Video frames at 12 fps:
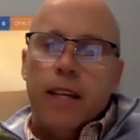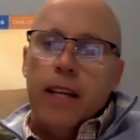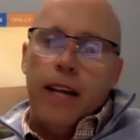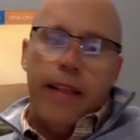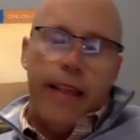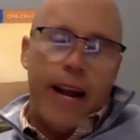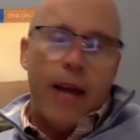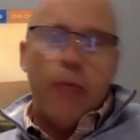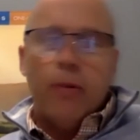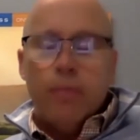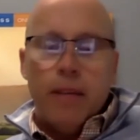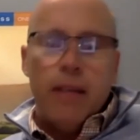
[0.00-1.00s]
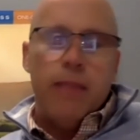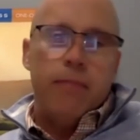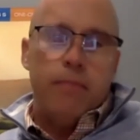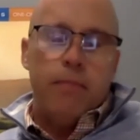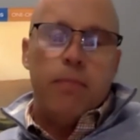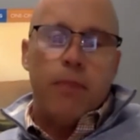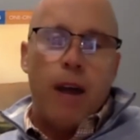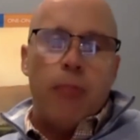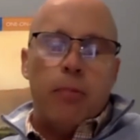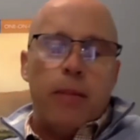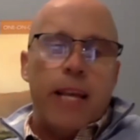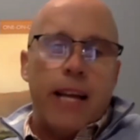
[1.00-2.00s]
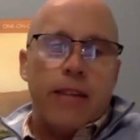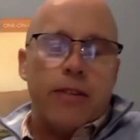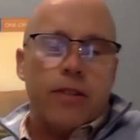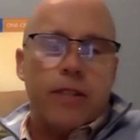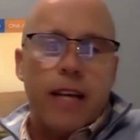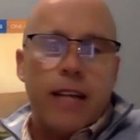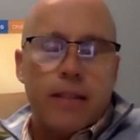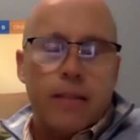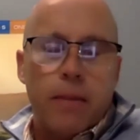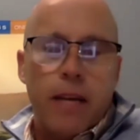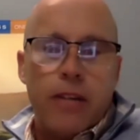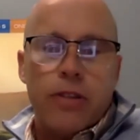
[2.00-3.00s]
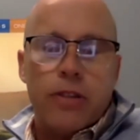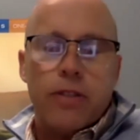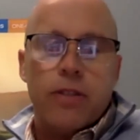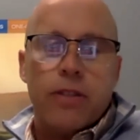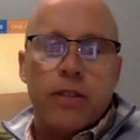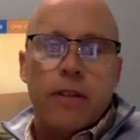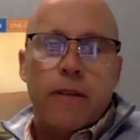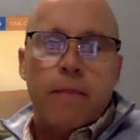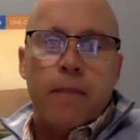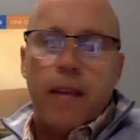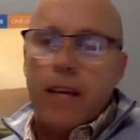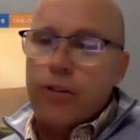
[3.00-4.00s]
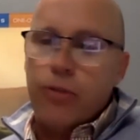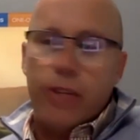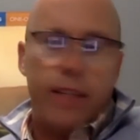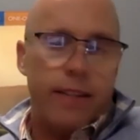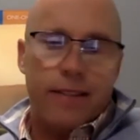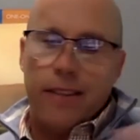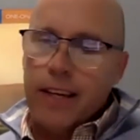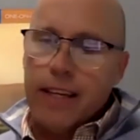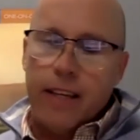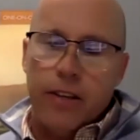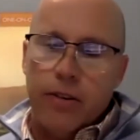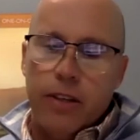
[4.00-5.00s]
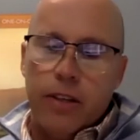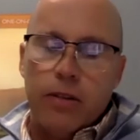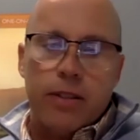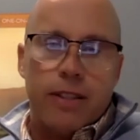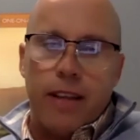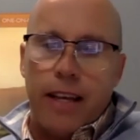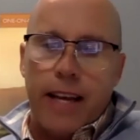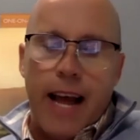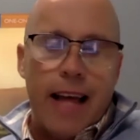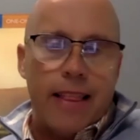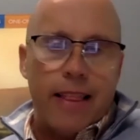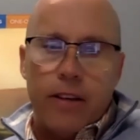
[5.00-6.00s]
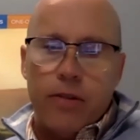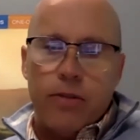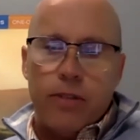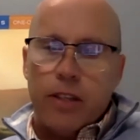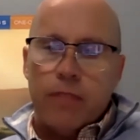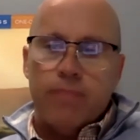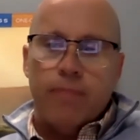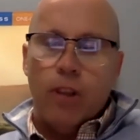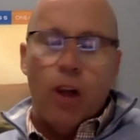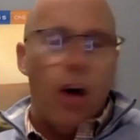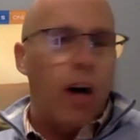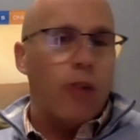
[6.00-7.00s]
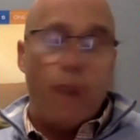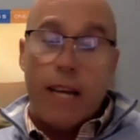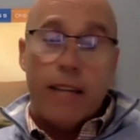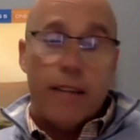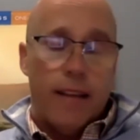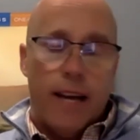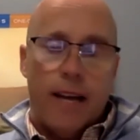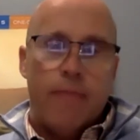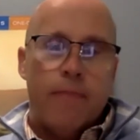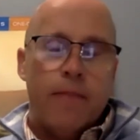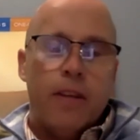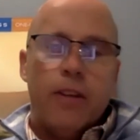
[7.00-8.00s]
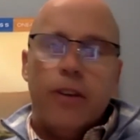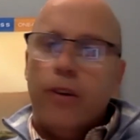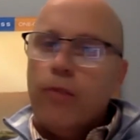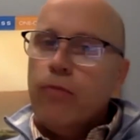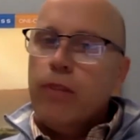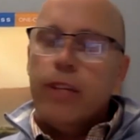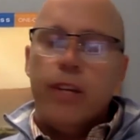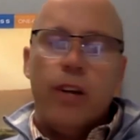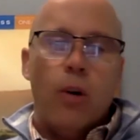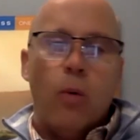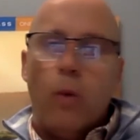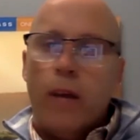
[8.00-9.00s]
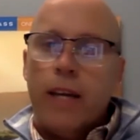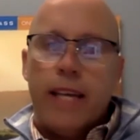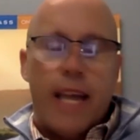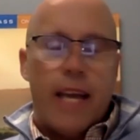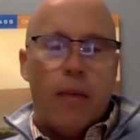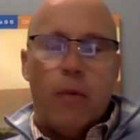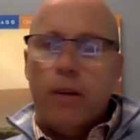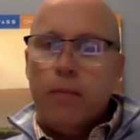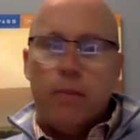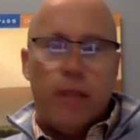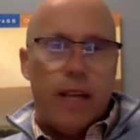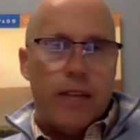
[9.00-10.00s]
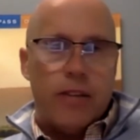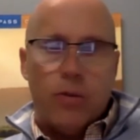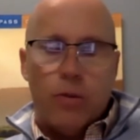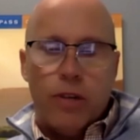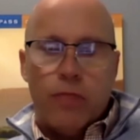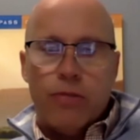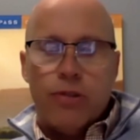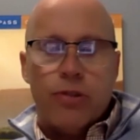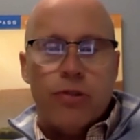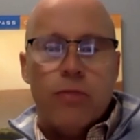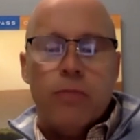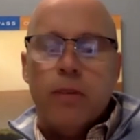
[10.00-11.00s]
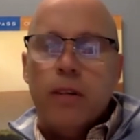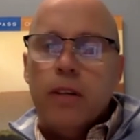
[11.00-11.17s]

and that I would be probably exercising patience and treating this like it's like an athlete who's in a long rain delay. You don't really know when play is going to resume,